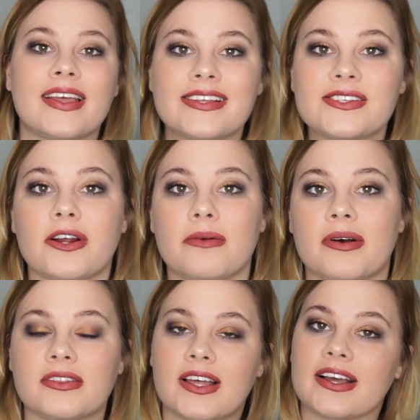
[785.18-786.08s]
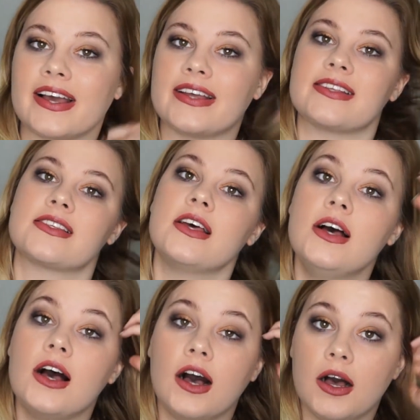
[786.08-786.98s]
Sorry about that, guys.
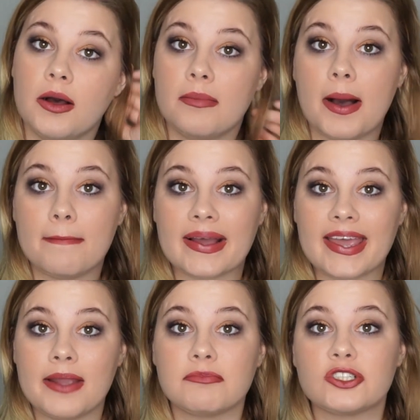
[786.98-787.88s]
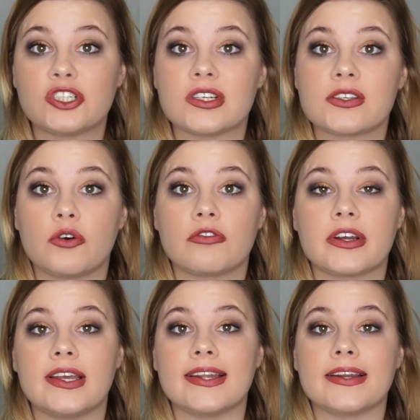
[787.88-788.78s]
My camera just
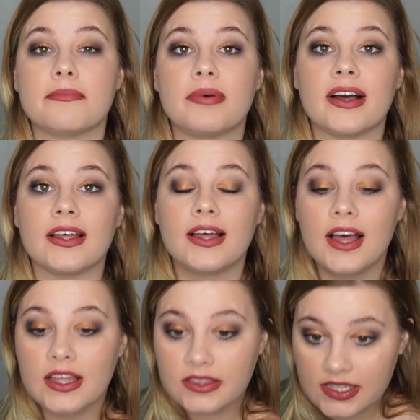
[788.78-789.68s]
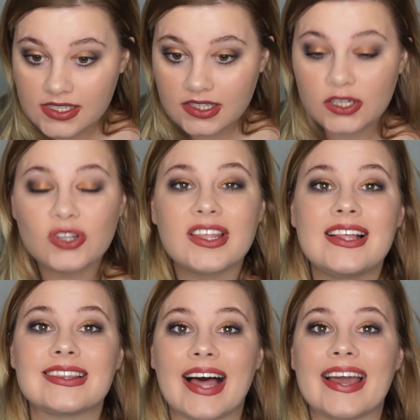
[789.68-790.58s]
overheated, but this literally
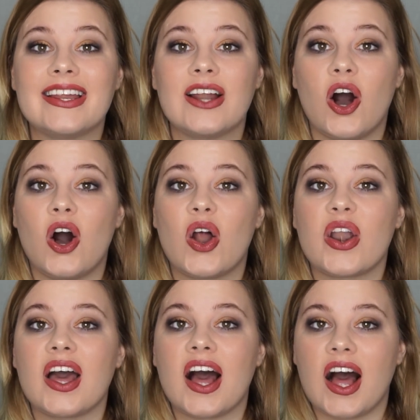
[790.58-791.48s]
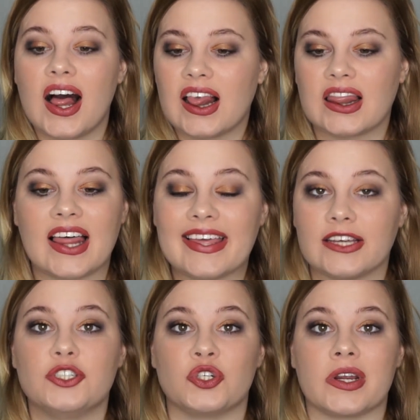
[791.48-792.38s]
glided on like
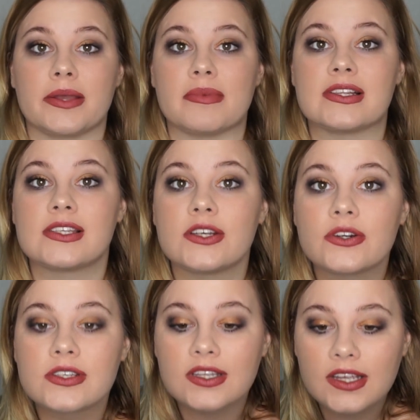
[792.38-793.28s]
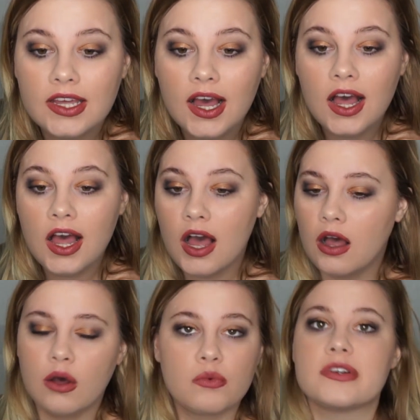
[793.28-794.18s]
a dream. It seriously
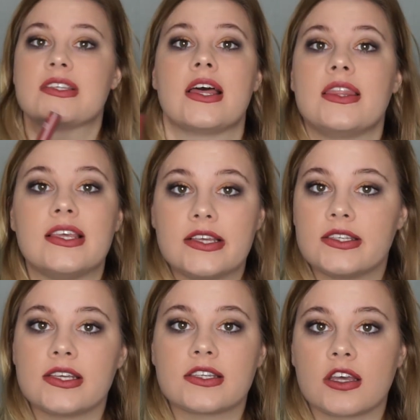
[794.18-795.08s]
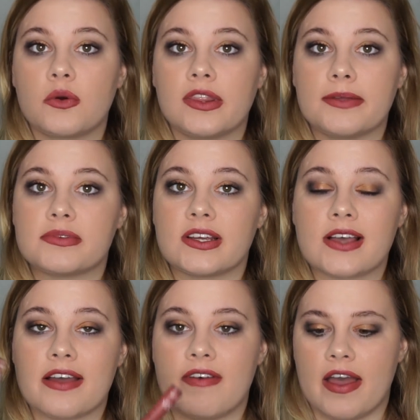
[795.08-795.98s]
was the easiest liquid lipstick
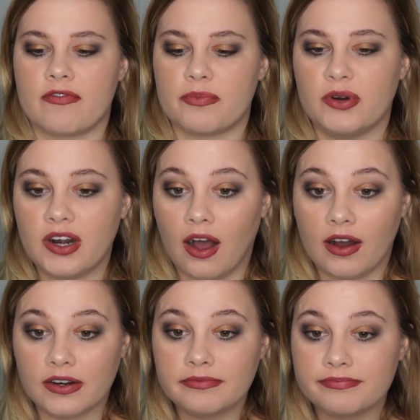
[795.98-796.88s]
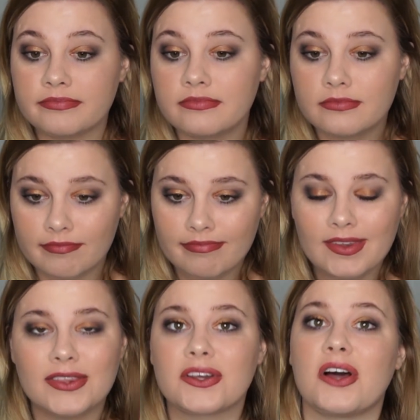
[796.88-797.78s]
I've ever put on.
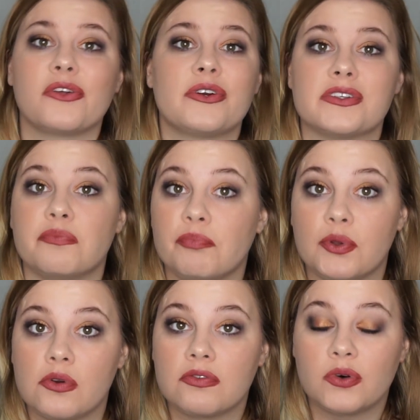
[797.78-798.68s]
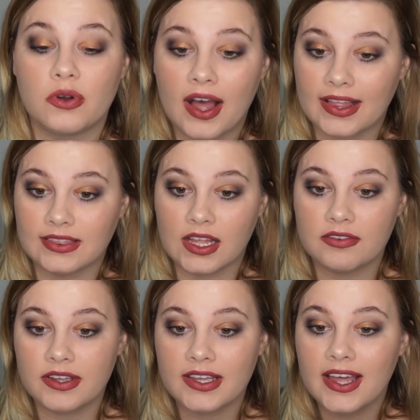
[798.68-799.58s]
The color is beautiful. I love
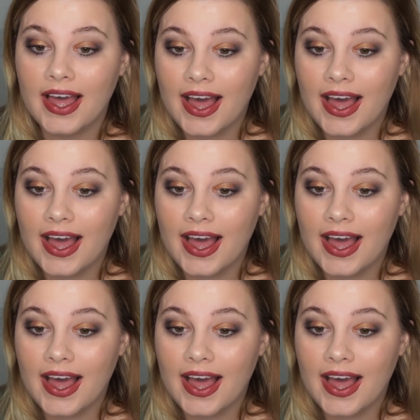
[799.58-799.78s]
it.